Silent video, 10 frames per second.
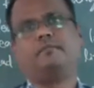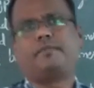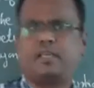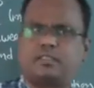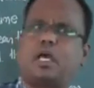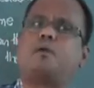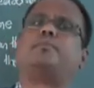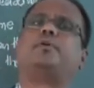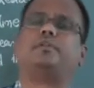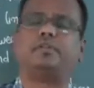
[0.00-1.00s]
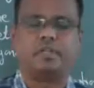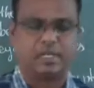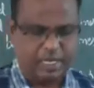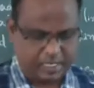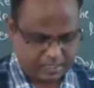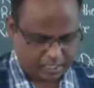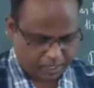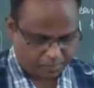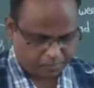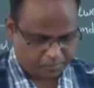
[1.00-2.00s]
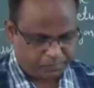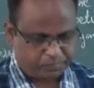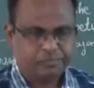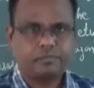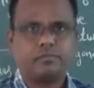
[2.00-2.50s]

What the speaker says: For example, let's say